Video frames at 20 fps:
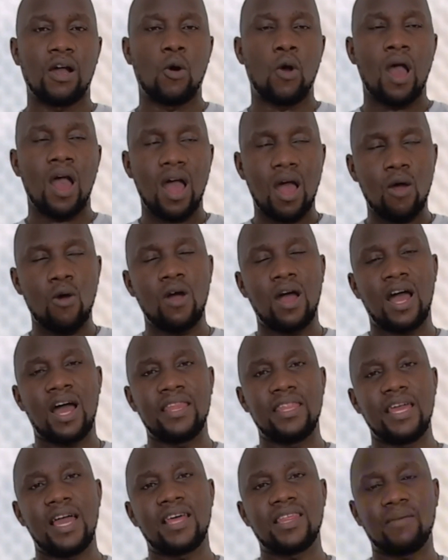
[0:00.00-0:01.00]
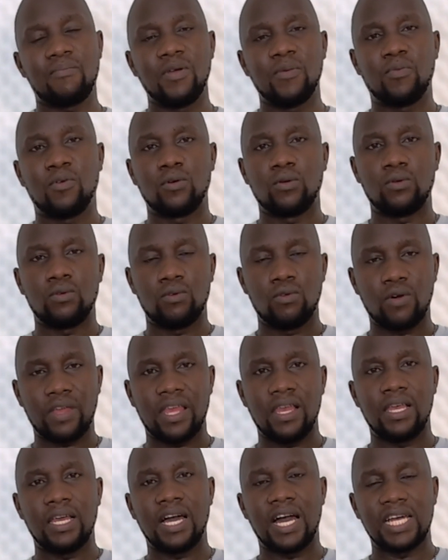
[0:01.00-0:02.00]
How are the other people
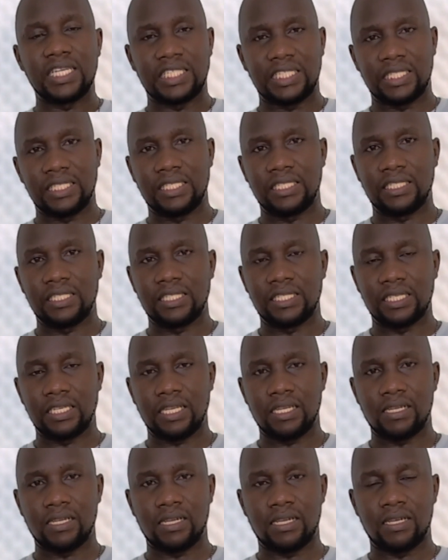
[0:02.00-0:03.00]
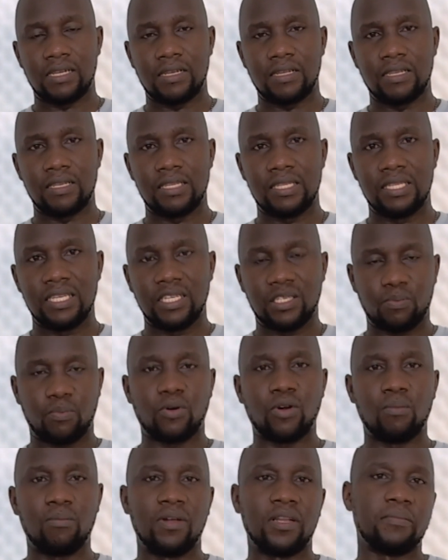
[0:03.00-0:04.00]
looking at this
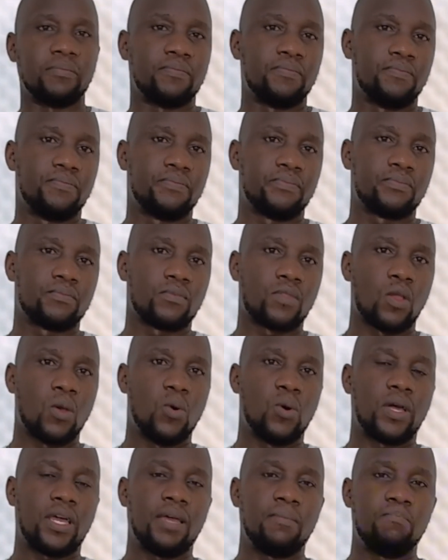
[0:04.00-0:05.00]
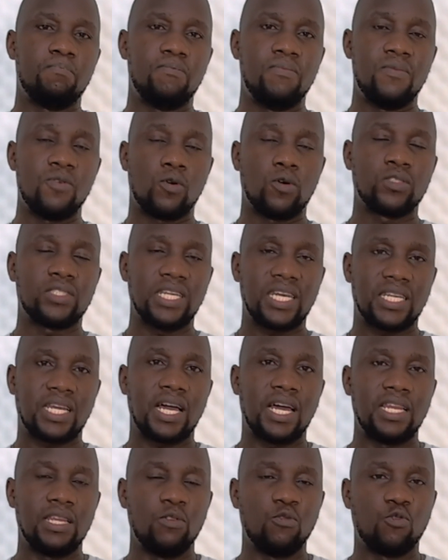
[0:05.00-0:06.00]
problem? Okay, because that
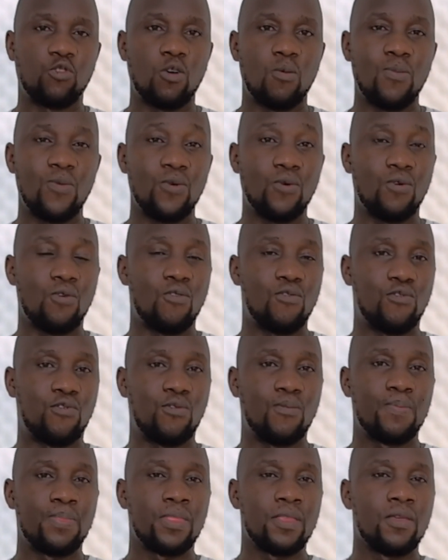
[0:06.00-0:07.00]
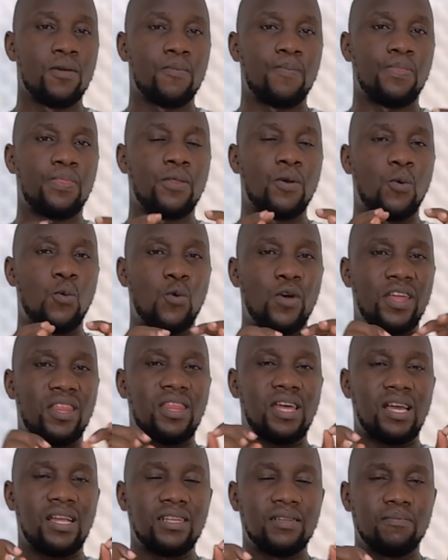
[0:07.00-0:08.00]
can inform you of
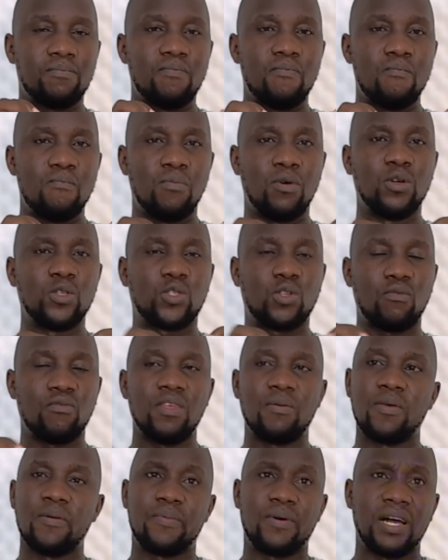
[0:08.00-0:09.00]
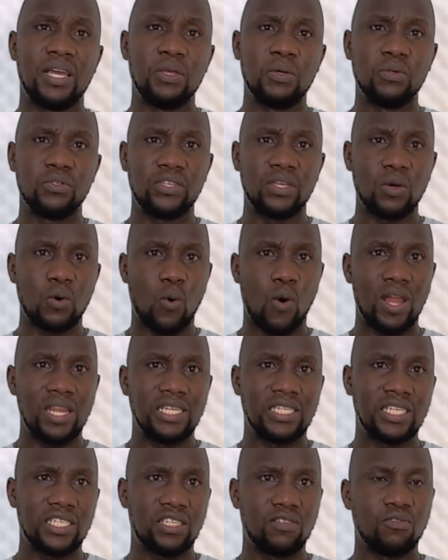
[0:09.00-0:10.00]
whether most of the people are using
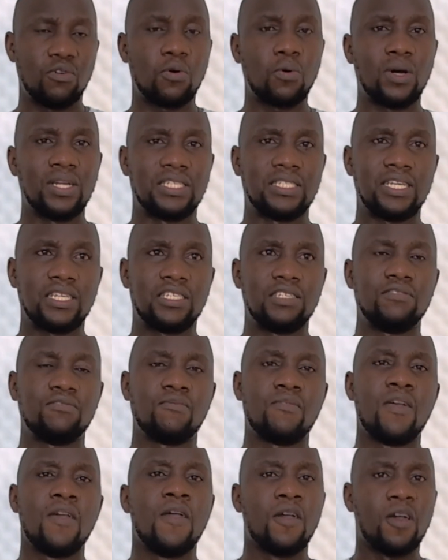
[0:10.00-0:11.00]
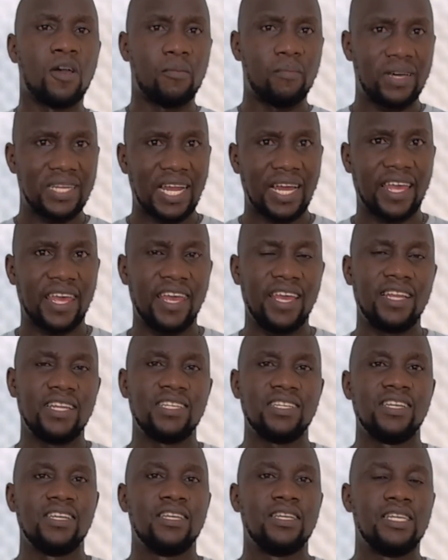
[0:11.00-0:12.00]
qualitative or quantitative. But
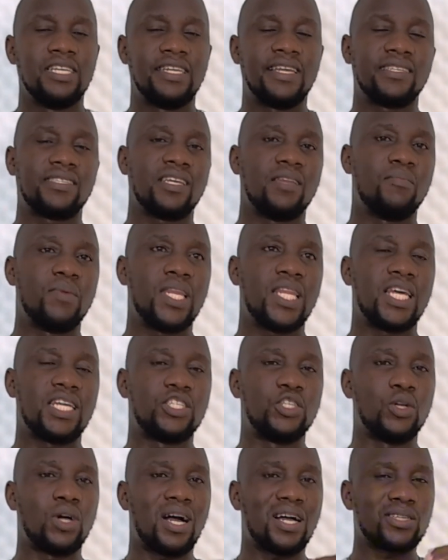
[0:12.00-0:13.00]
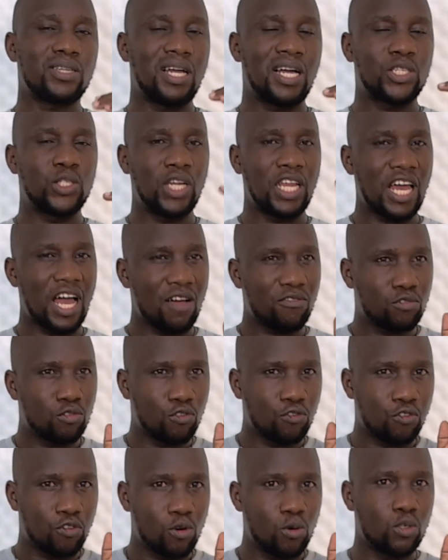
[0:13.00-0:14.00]
again, it doesn't mean that you actually have to
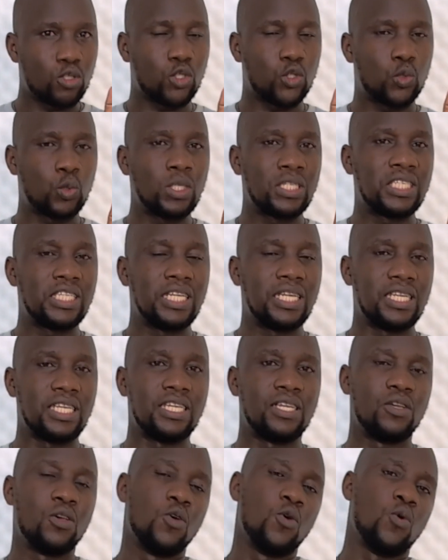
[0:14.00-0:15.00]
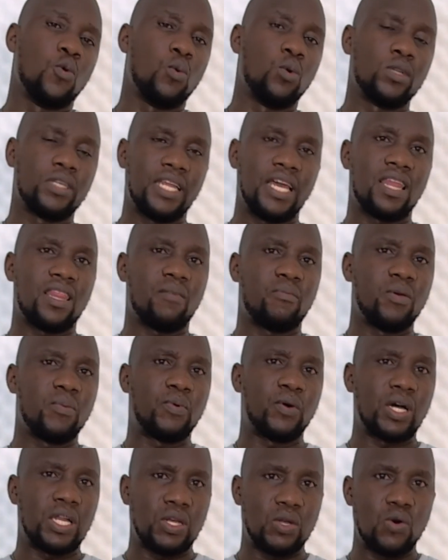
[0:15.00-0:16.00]
follow strictly what the other
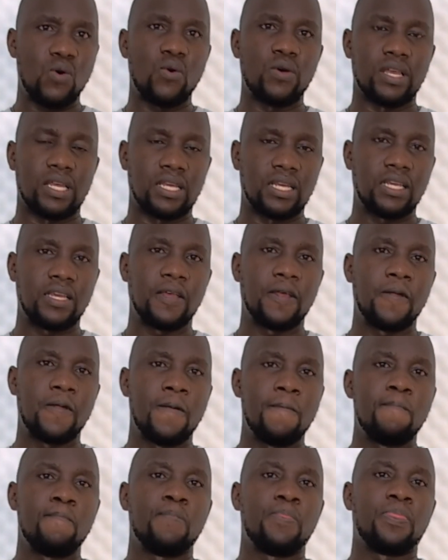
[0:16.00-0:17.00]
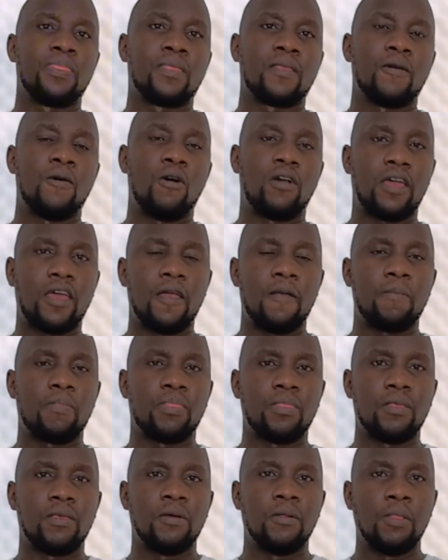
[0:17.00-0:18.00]
people are doing. Okay,
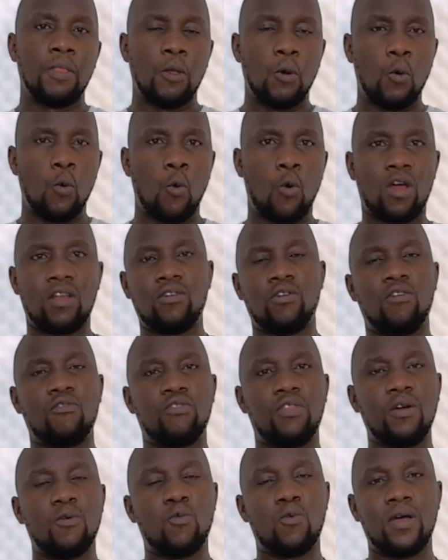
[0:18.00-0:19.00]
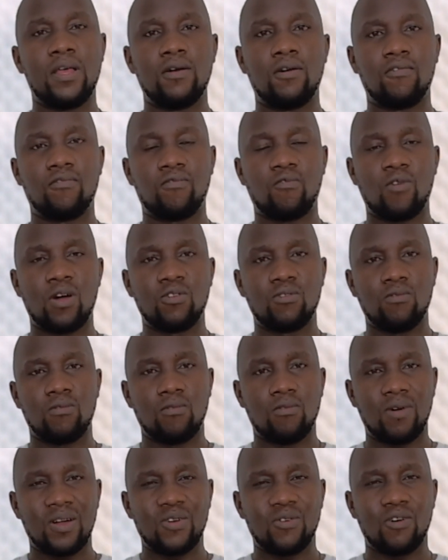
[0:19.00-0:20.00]
one of
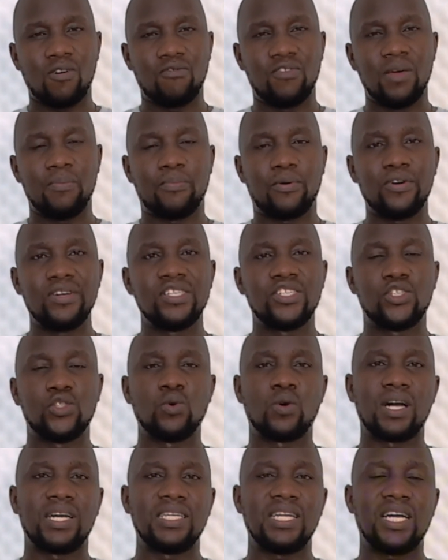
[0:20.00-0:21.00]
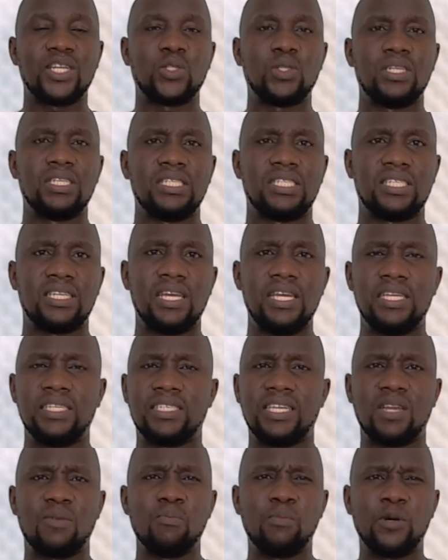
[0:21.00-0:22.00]
the points you can actually say is
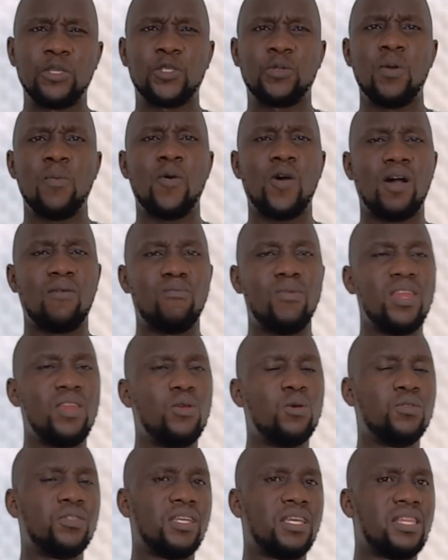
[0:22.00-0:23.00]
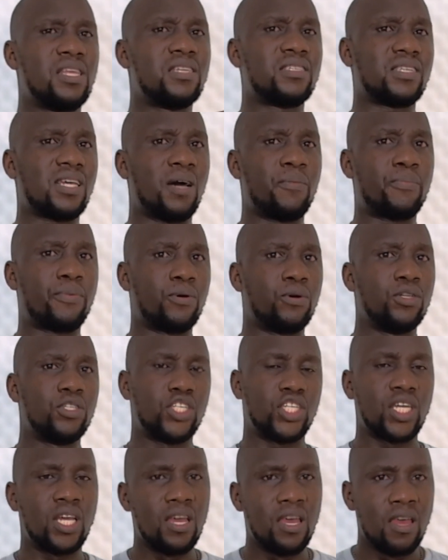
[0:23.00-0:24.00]
that most people have been using this
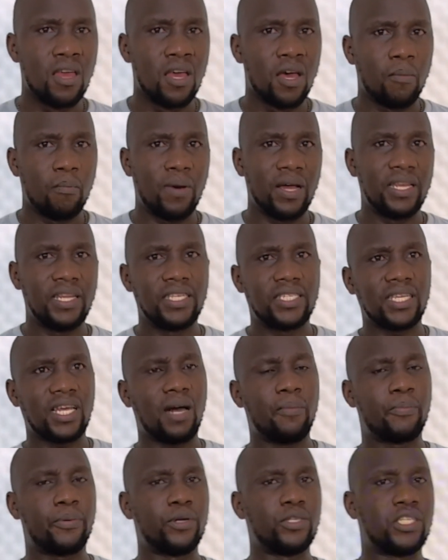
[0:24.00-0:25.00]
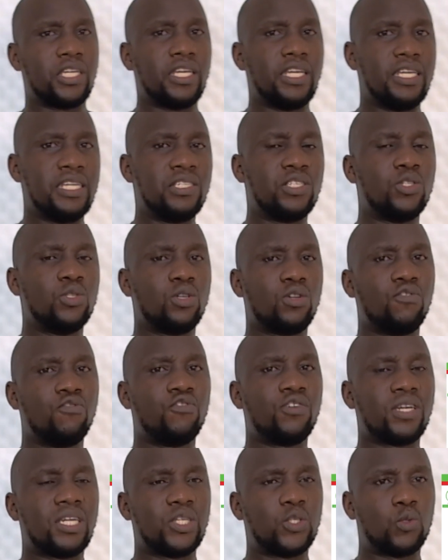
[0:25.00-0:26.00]
approach, but this approach is not
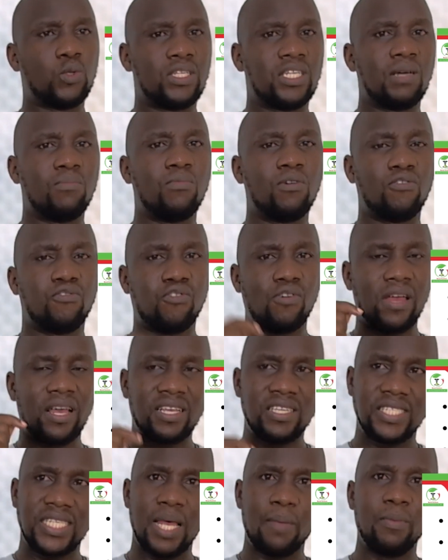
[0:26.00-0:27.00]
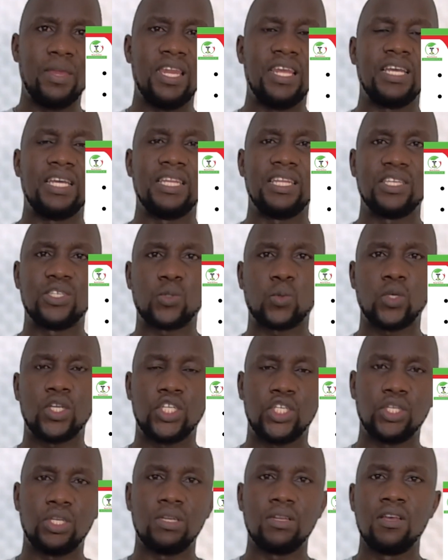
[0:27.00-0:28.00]
very suitable for examining this
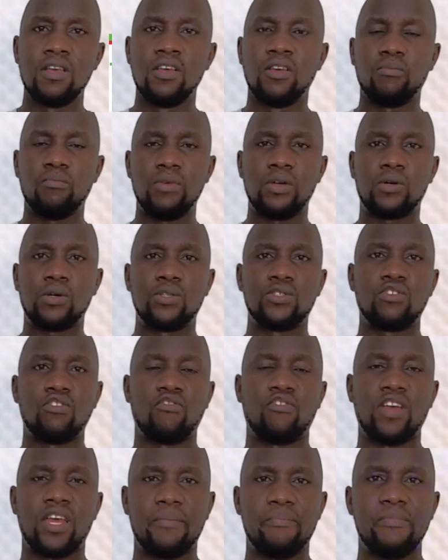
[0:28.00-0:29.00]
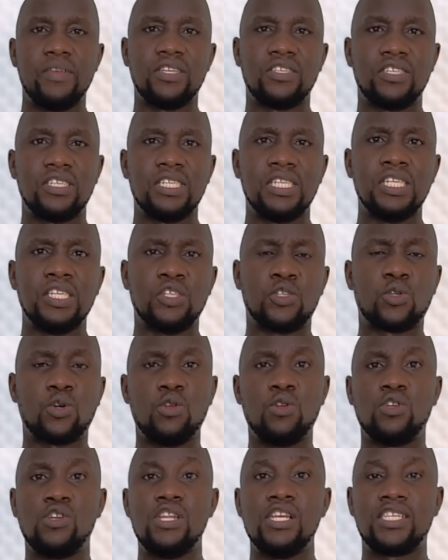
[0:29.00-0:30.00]
question because of ABCD. So
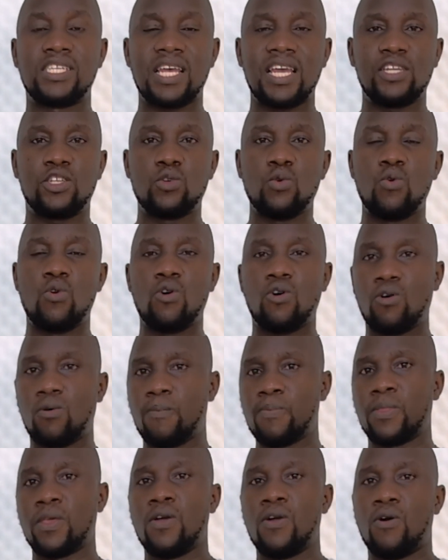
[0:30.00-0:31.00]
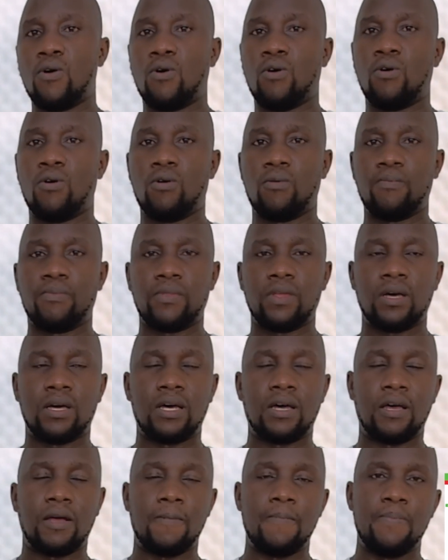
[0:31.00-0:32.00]
you decide to go
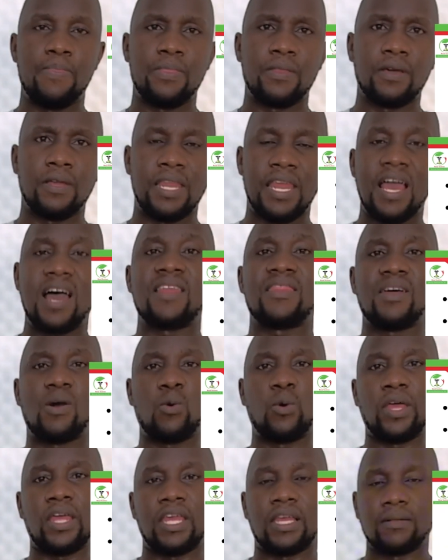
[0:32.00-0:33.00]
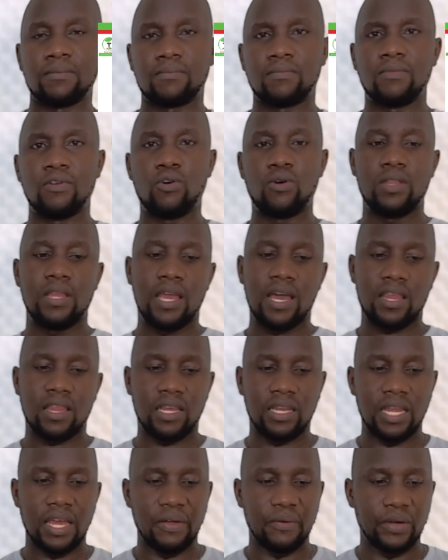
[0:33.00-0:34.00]
the other way or the other
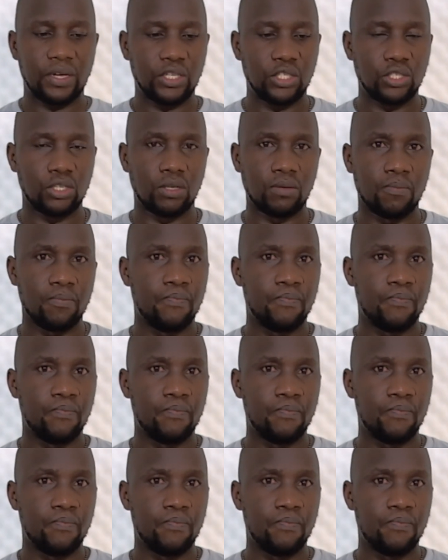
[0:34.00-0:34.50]
direction.